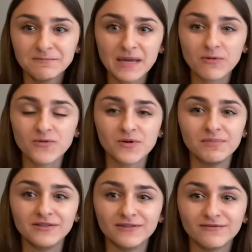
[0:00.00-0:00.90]
Maybe you could
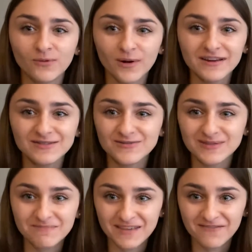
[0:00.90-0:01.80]
build a fort and do
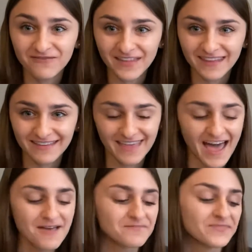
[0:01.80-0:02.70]
something fun like
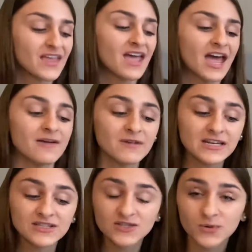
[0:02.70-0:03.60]
that and read
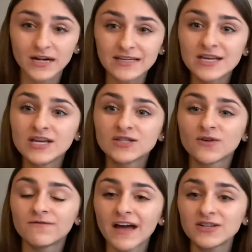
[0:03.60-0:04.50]
a story.
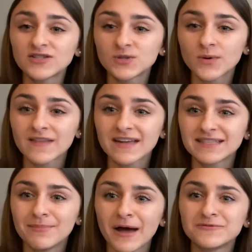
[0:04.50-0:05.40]
So find a story
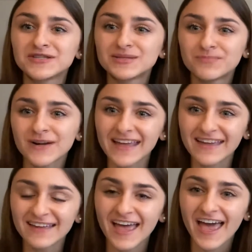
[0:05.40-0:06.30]
that's about
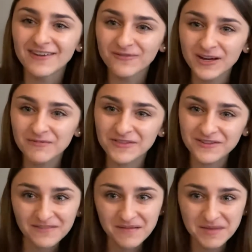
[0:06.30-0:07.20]
spring and read it with
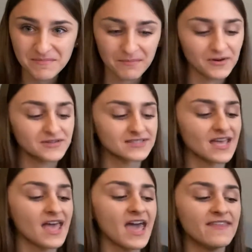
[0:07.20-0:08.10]
your family members.
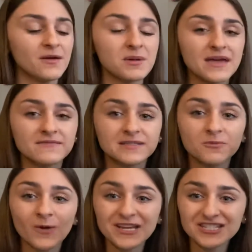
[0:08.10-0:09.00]
And then we have some
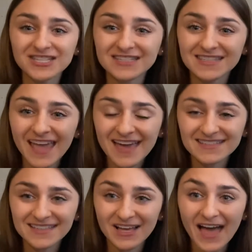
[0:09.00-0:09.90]
questions to
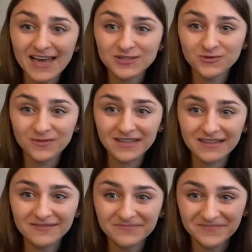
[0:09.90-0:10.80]
ask as you
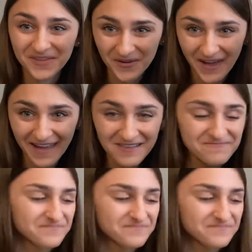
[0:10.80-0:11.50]
read, okay?